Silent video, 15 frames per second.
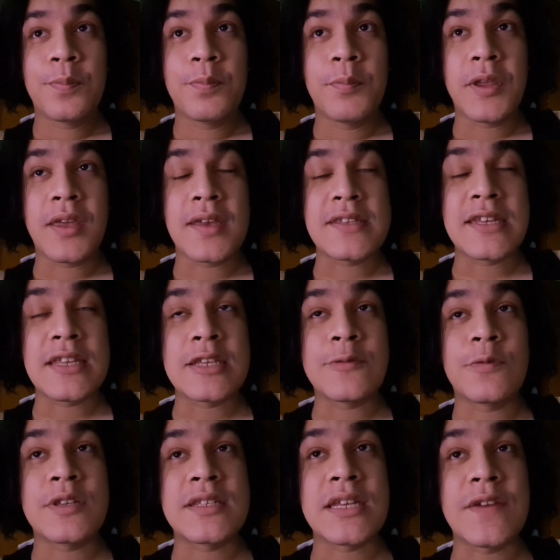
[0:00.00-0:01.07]
because I just
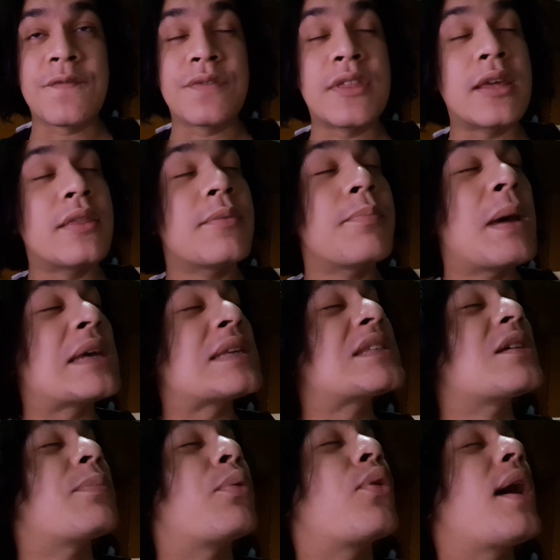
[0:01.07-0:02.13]
received the, the best
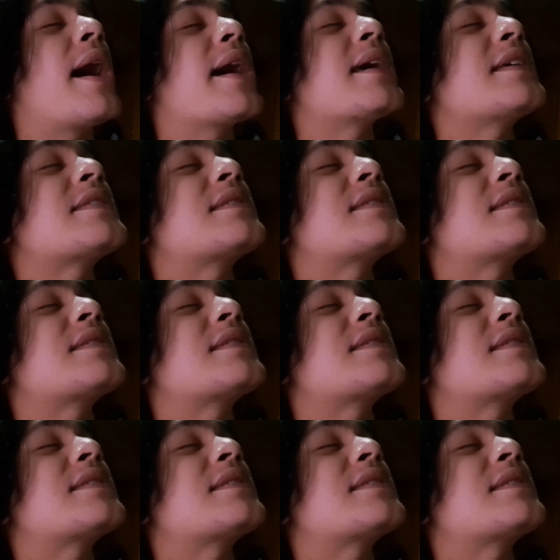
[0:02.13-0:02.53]
surprise